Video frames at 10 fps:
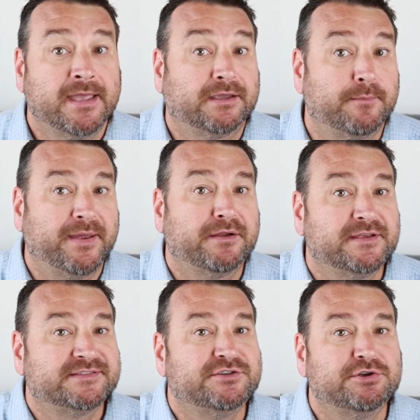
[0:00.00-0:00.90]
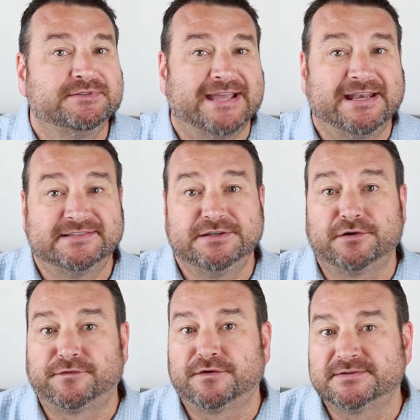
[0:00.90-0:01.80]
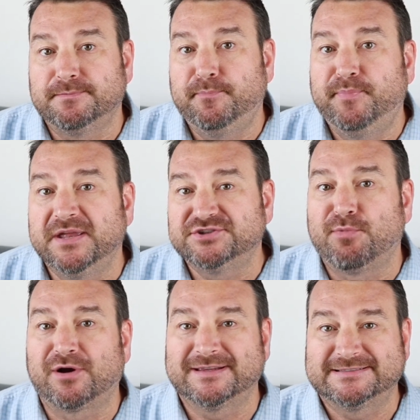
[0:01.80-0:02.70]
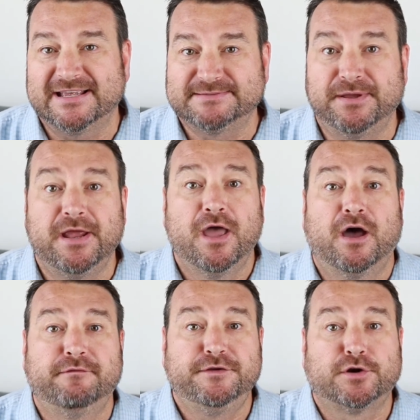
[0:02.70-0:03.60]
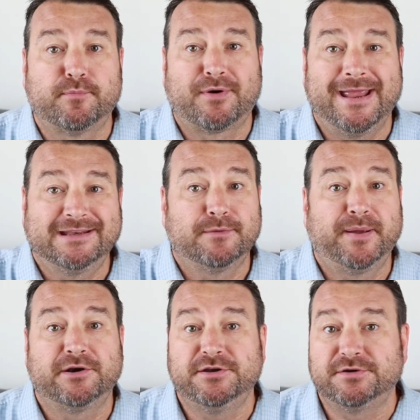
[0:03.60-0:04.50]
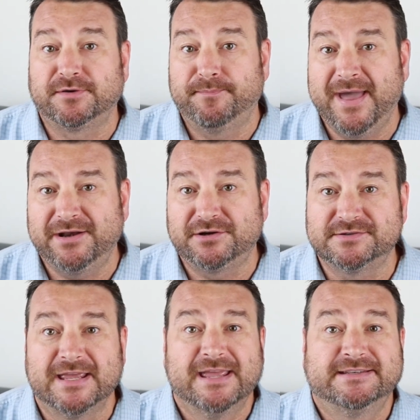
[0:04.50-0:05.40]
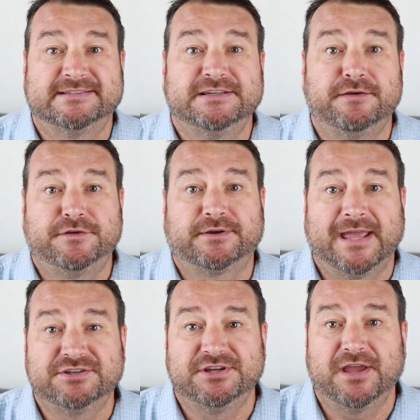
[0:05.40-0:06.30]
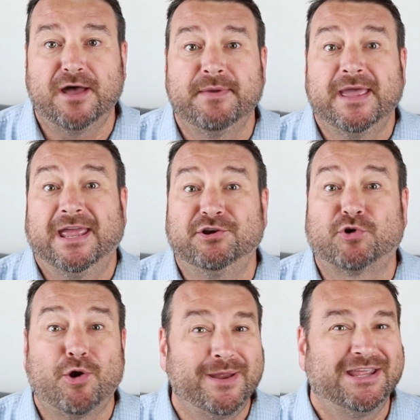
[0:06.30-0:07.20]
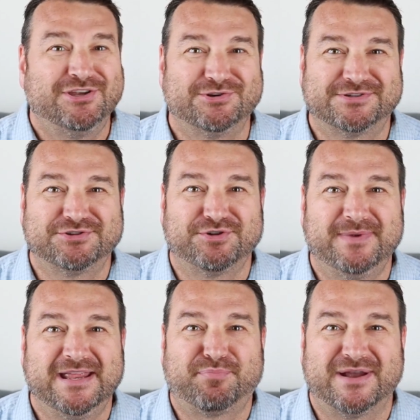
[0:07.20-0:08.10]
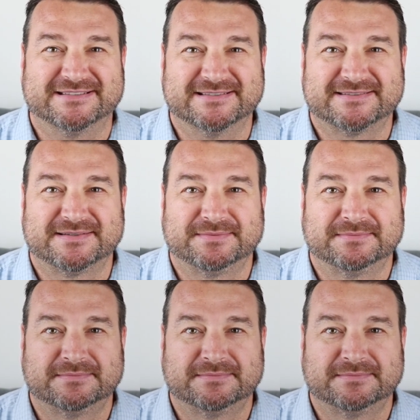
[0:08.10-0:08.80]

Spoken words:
Compare this new data to your first benchmark assessment of your brand compared to your competitors to see if you're catching up and growing your social media presence.